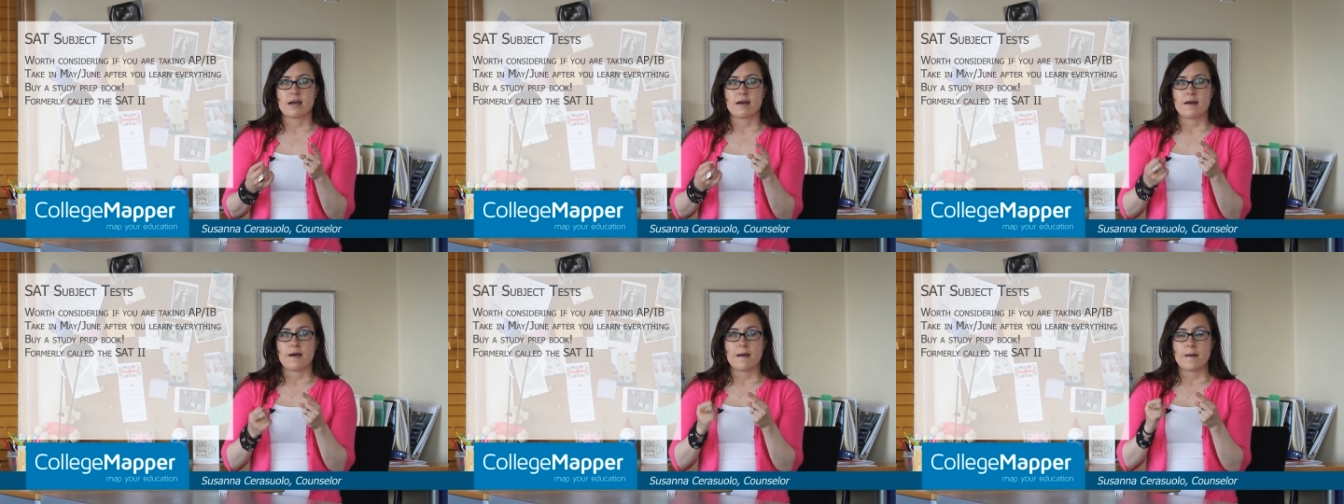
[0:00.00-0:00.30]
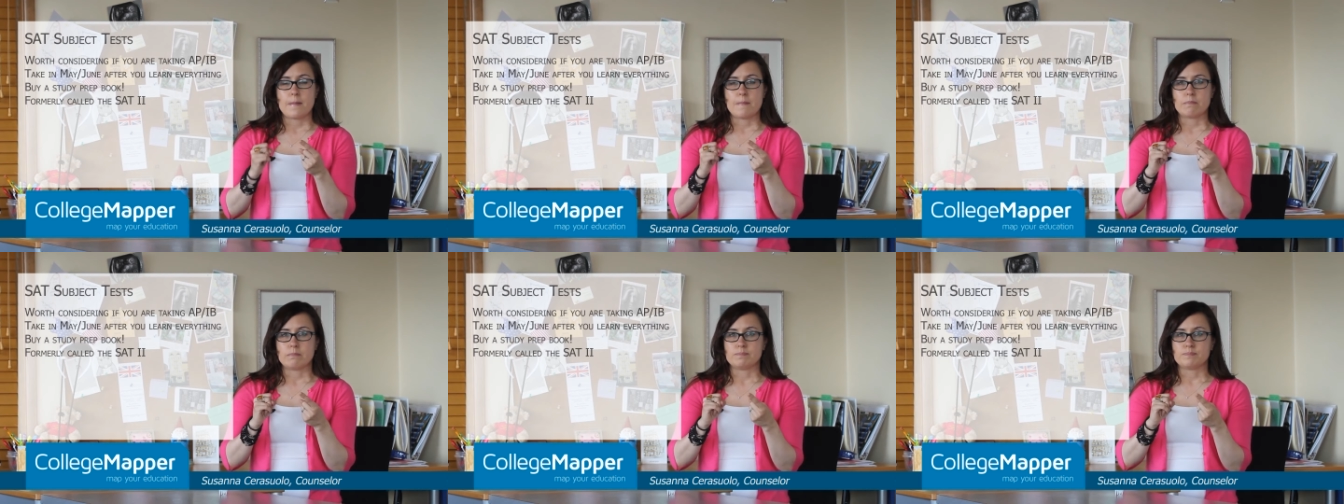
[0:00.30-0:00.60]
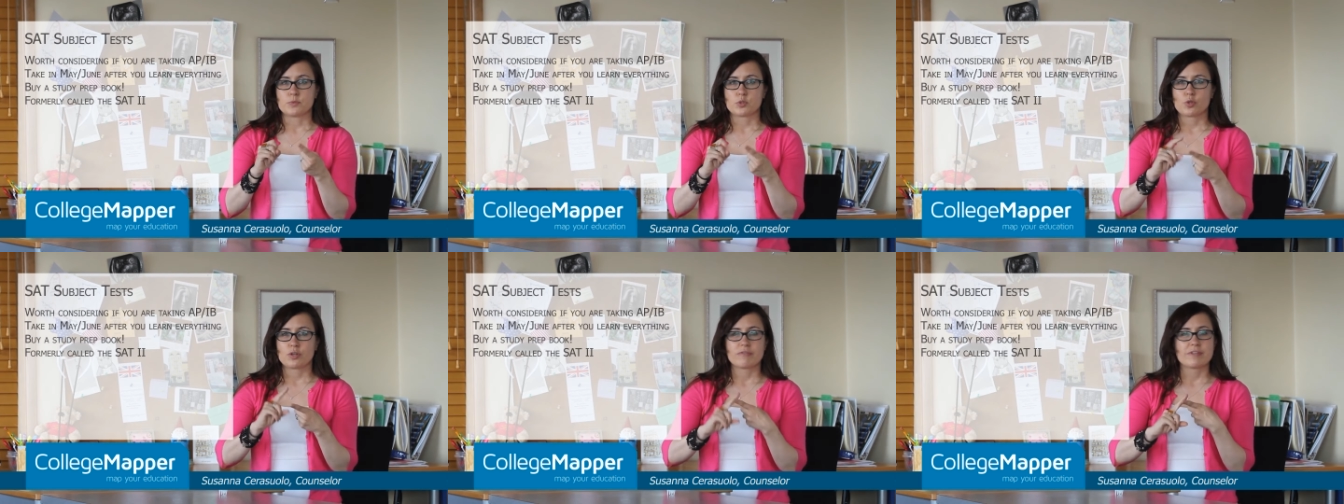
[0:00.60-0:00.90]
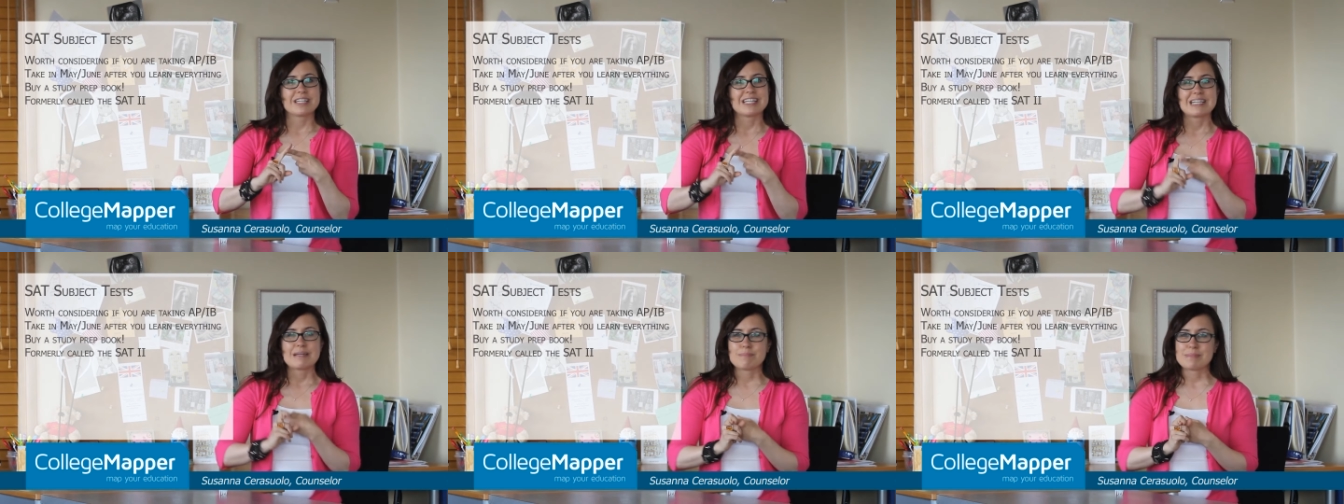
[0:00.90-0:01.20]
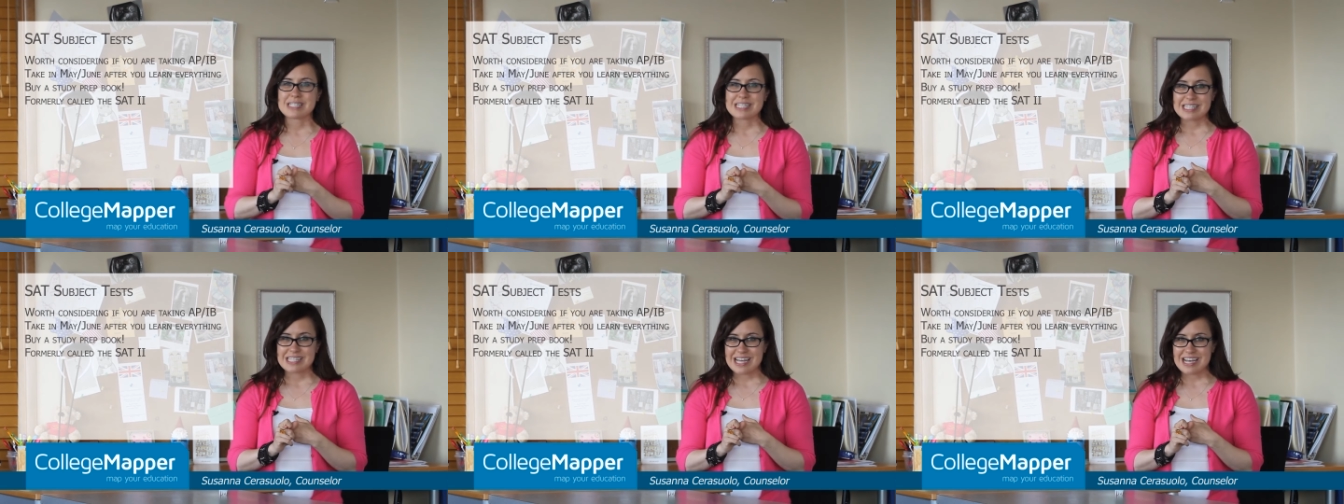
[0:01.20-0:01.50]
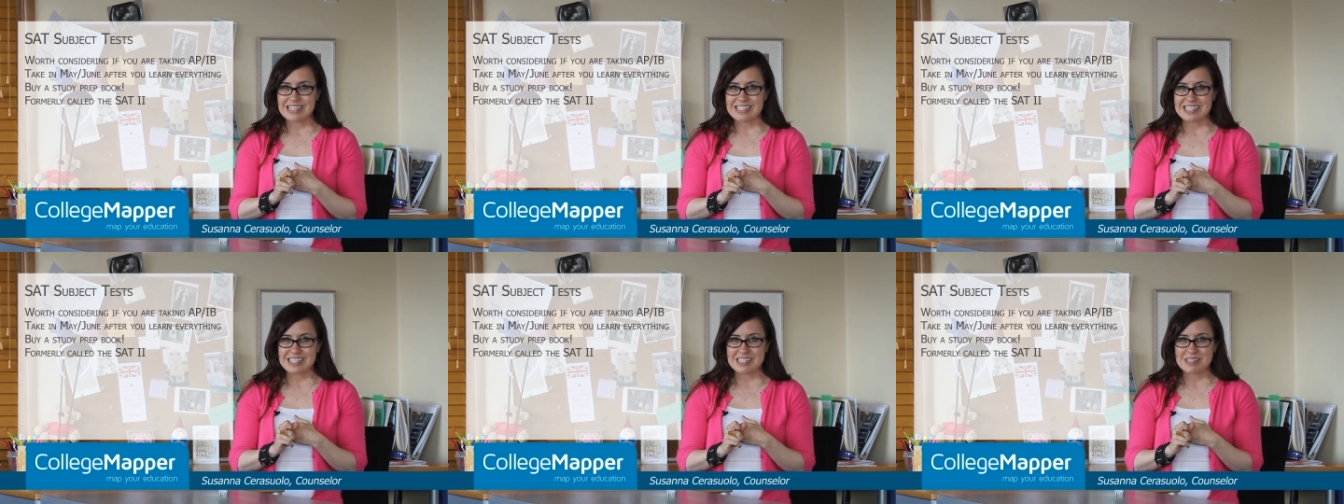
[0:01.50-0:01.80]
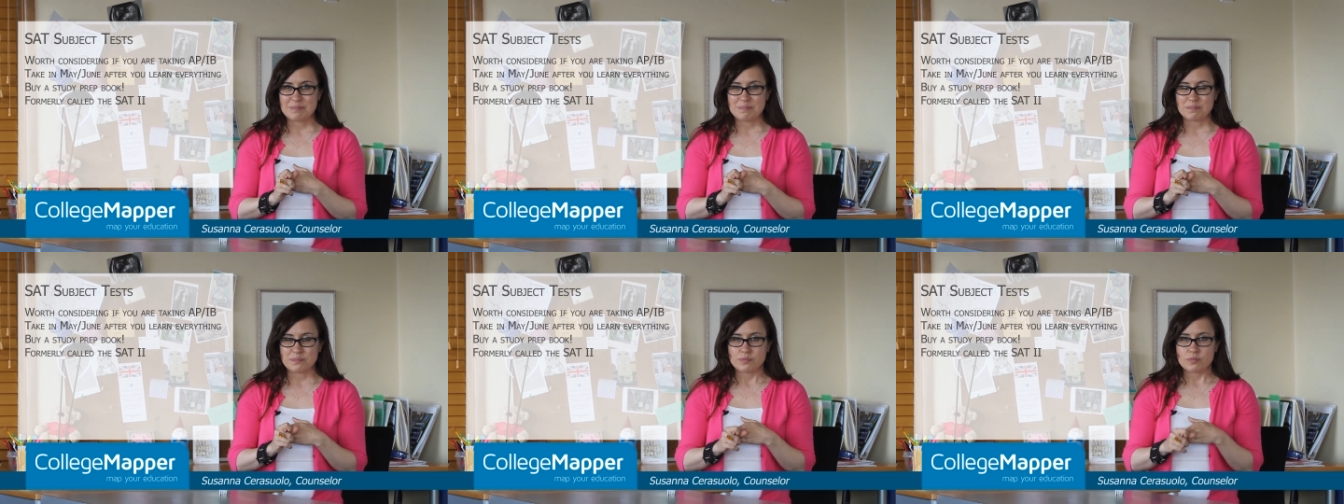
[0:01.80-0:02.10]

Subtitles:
sort of a litmus test